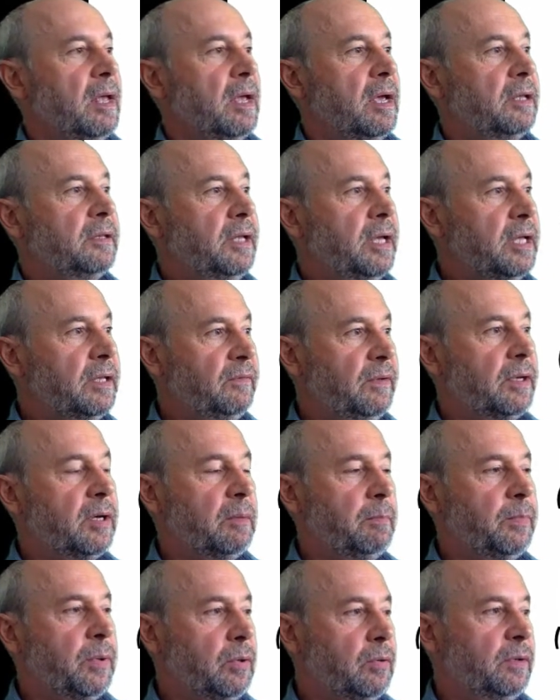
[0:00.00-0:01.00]
And then we
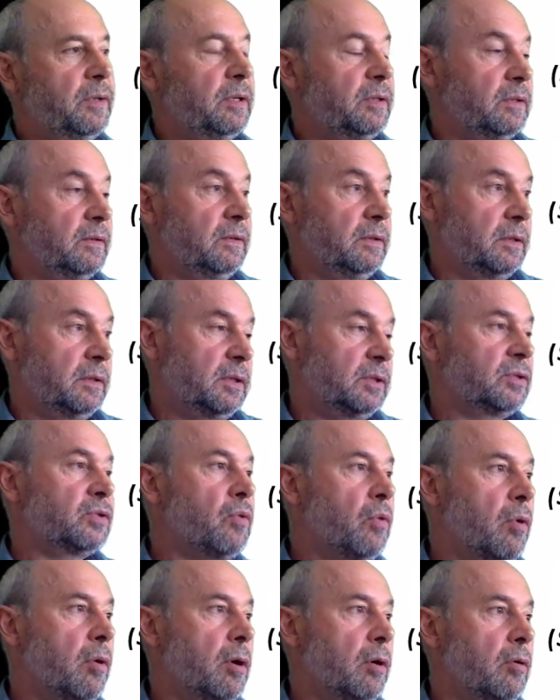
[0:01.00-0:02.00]
compute the
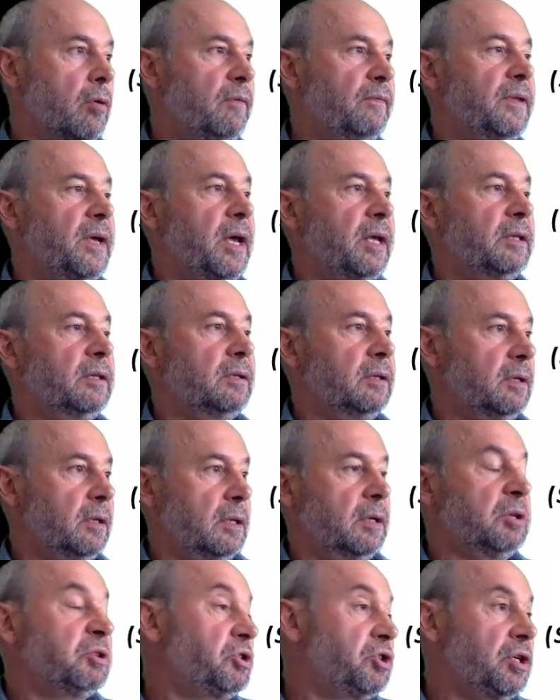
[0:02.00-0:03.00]
score of
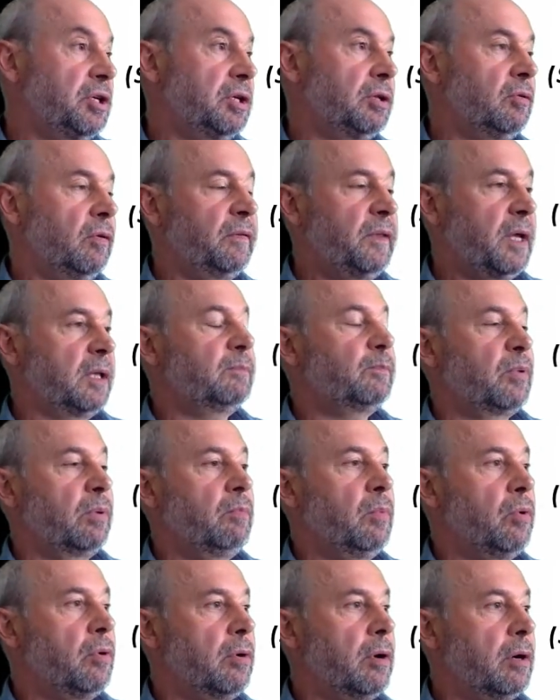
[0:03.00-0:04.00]
that gene or that
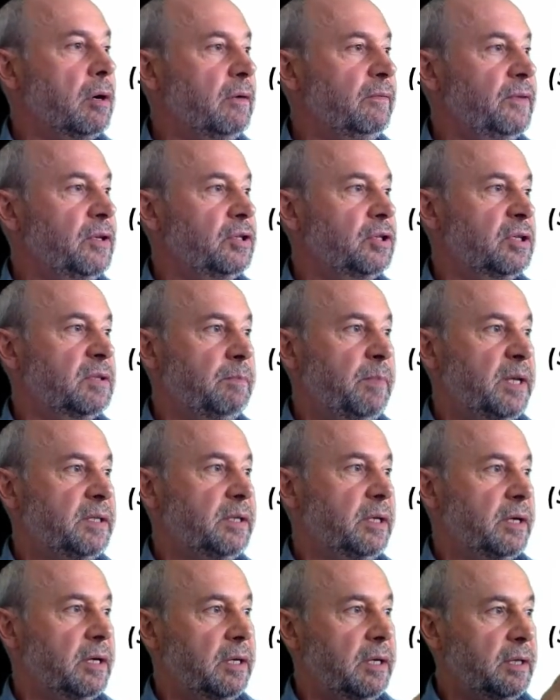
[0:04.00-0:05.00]
promoter, which is
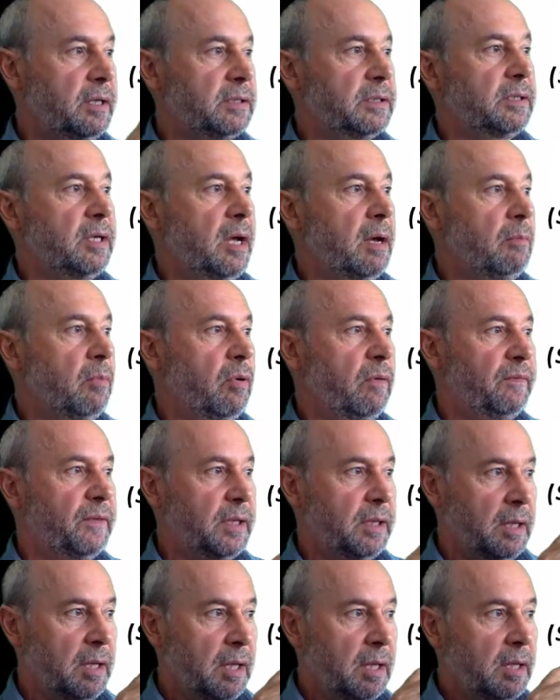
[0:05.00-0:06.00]
basically a sum of
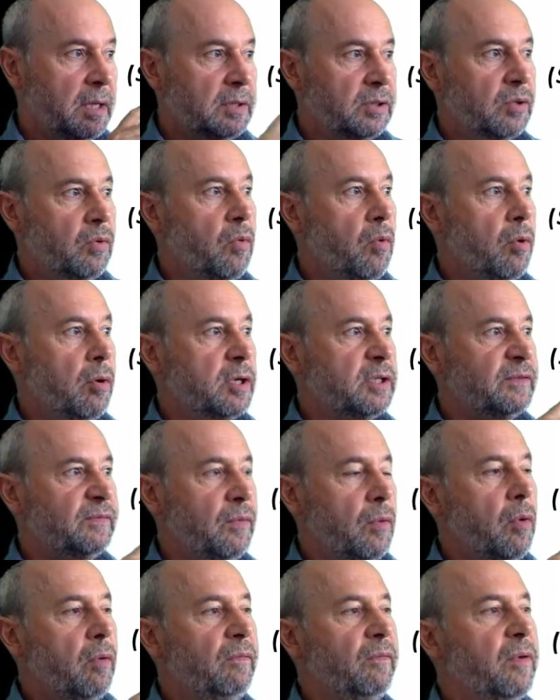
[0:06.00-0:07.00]
the scores
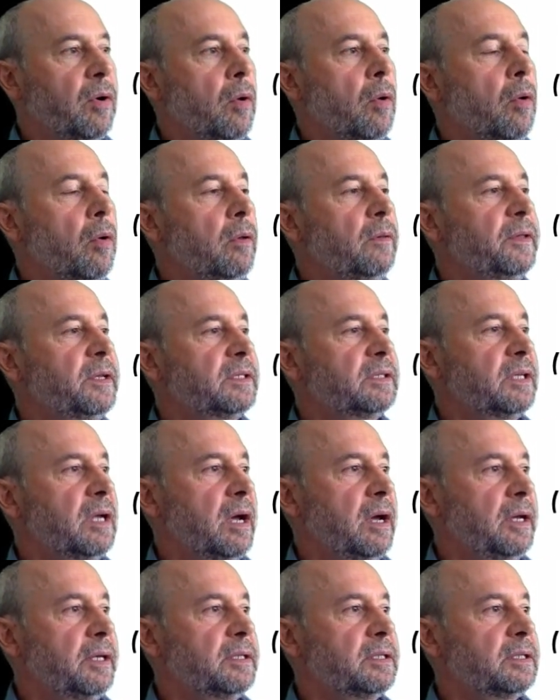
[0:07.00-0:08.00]
of all the
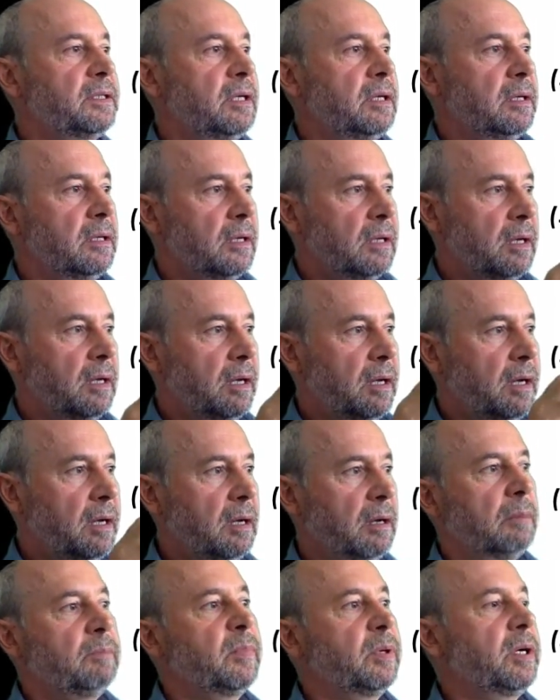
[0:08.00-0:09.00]
sites
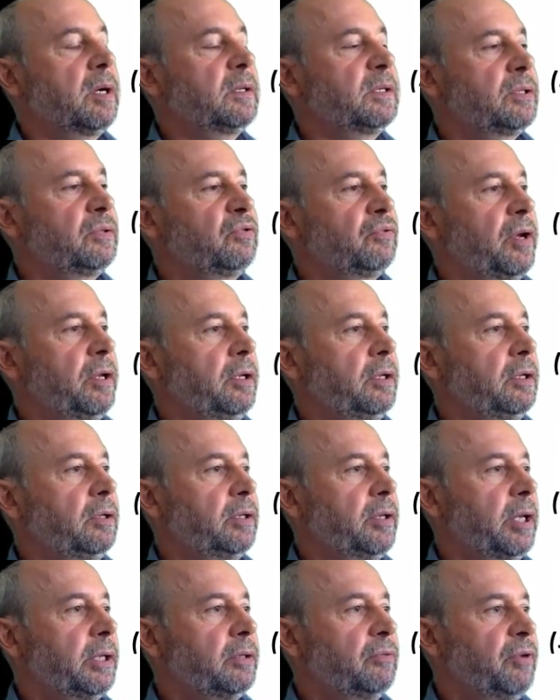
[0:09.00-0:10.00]
concentrated
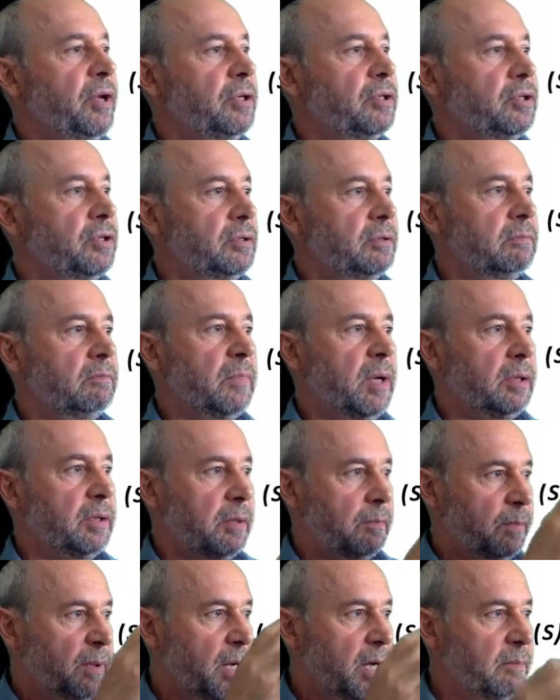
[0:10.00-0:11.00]
in that region
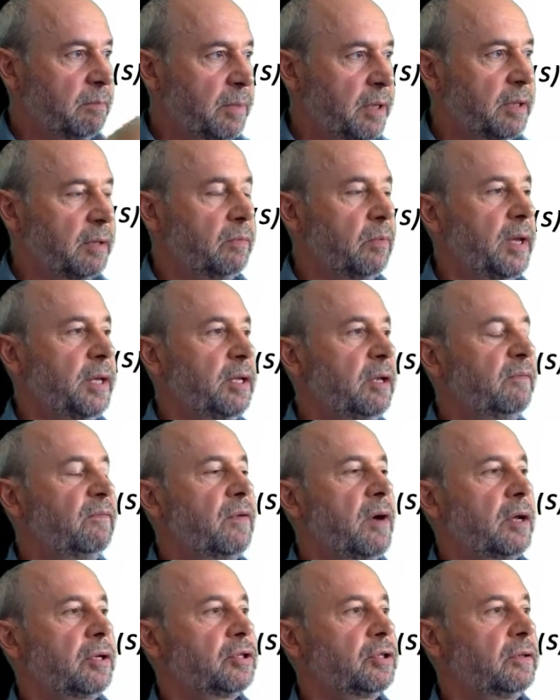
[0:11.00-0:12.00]
multiplied by the weighting
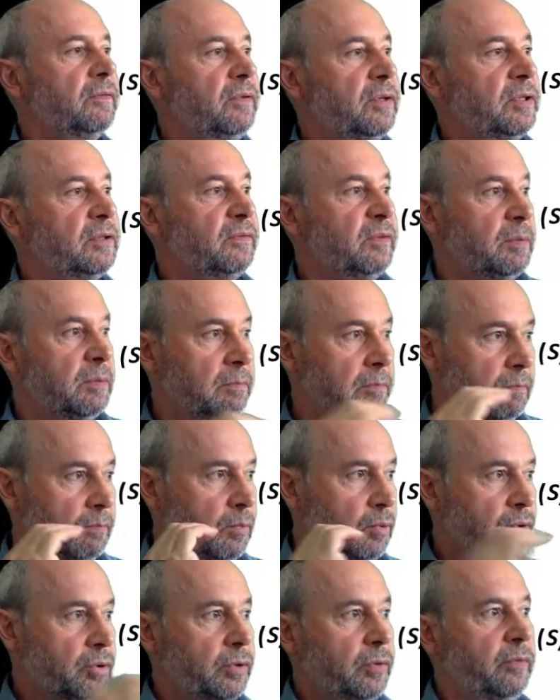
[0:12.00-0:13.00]
function which we
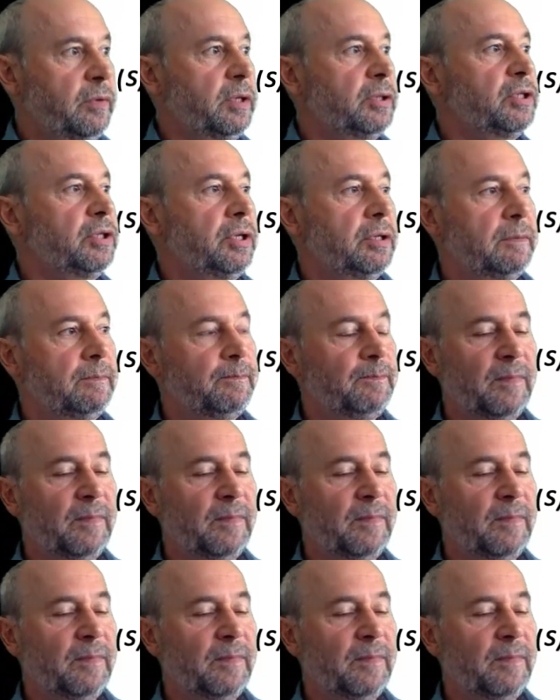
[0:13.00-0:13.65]
push to the gene.